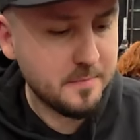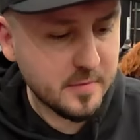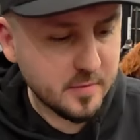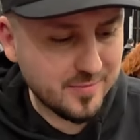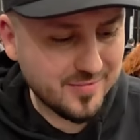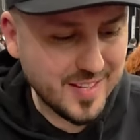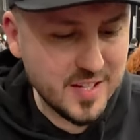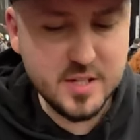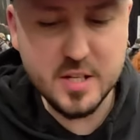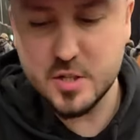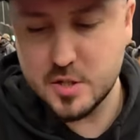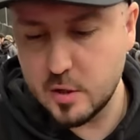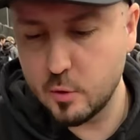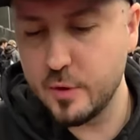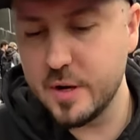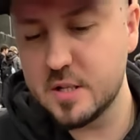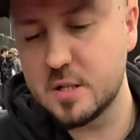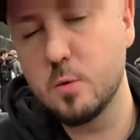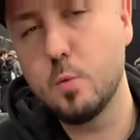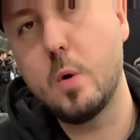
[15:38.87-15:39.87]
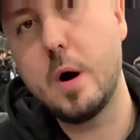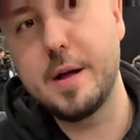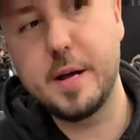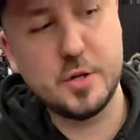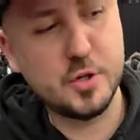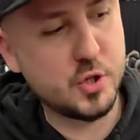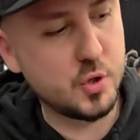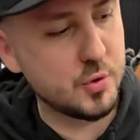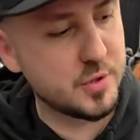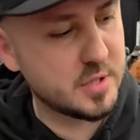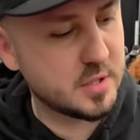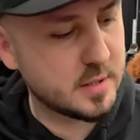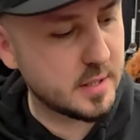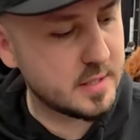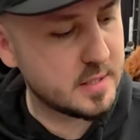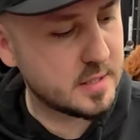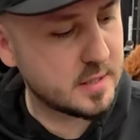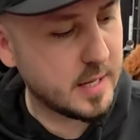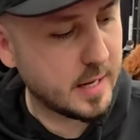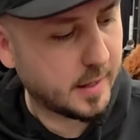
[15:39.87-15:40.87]
this is the reason why I choose
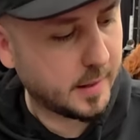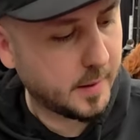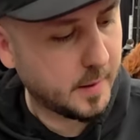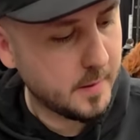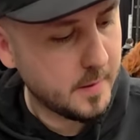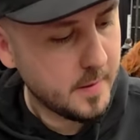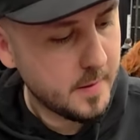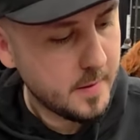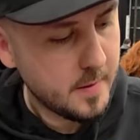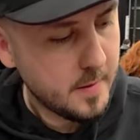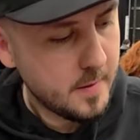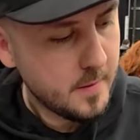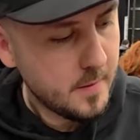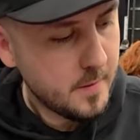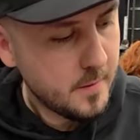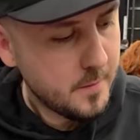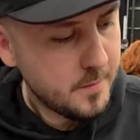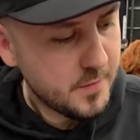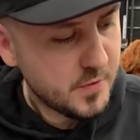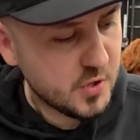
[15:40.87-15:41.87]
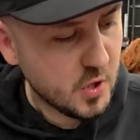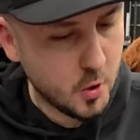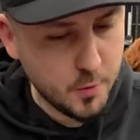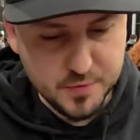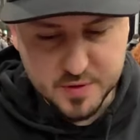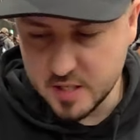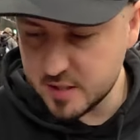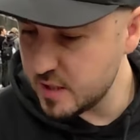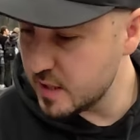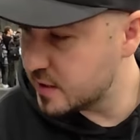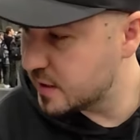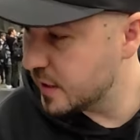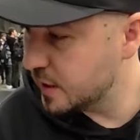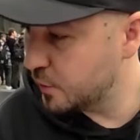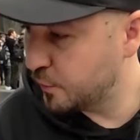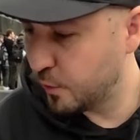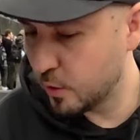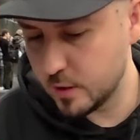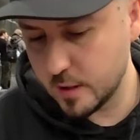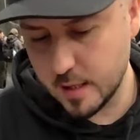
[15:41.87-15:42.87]
this deck. So this is it
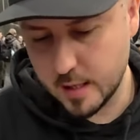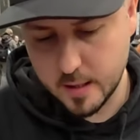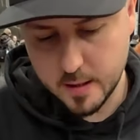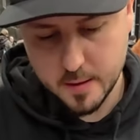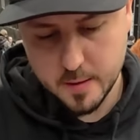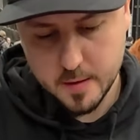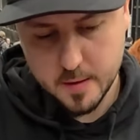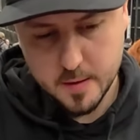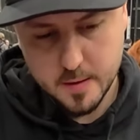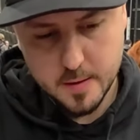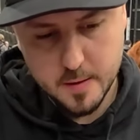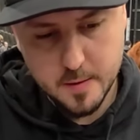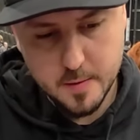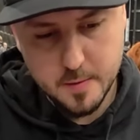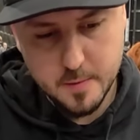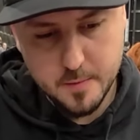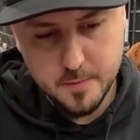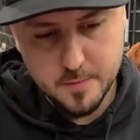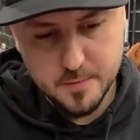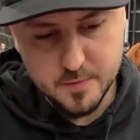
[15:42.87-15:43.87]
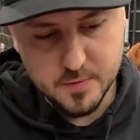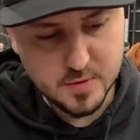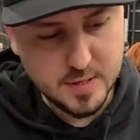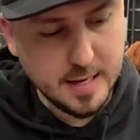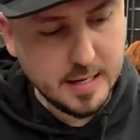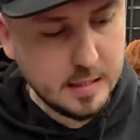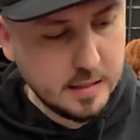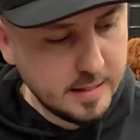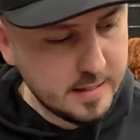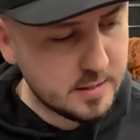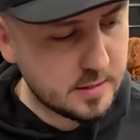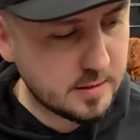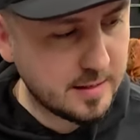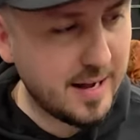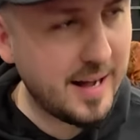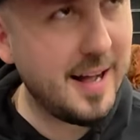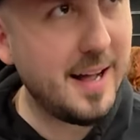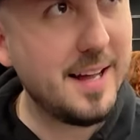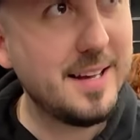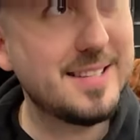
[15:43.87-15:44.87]
for the deck list,
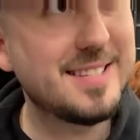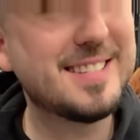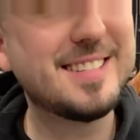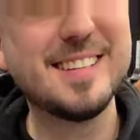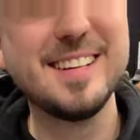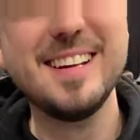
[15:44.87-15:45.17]
guys.